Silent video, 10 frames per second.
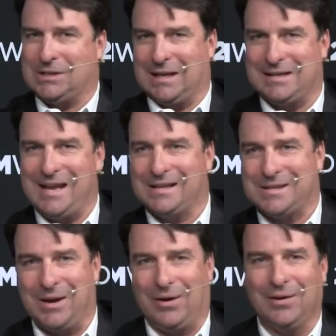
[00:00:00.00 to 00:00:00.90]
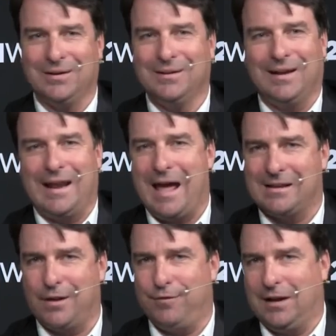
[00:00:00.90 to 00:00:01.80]
is it data center? And how does
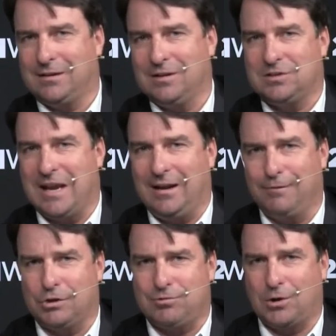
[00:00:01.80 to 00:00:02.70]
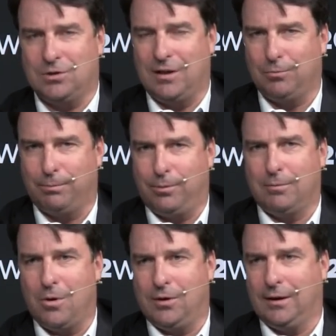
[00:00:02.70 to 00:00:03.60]
that fit into this data infrastructure that we're
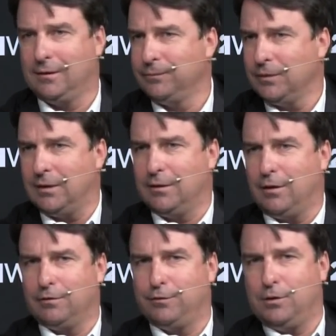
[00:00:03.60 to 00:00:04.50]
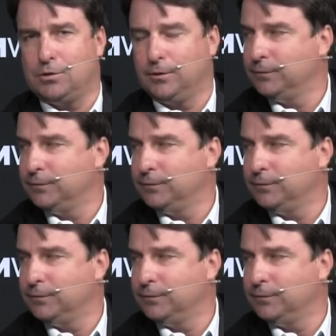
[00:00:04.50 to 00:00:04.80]
promoting the, of the future.